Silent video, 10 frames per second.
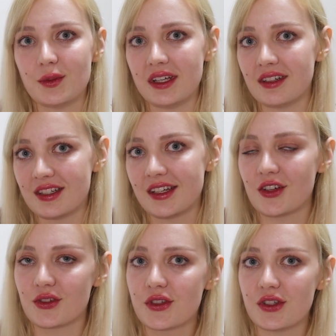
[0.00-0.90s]
be an
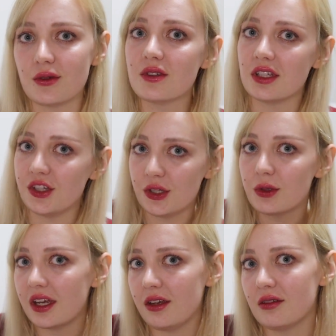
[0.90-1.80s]
international student in a
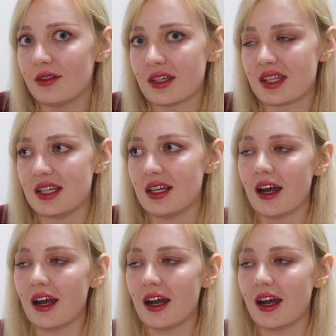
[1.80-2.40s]
UK university.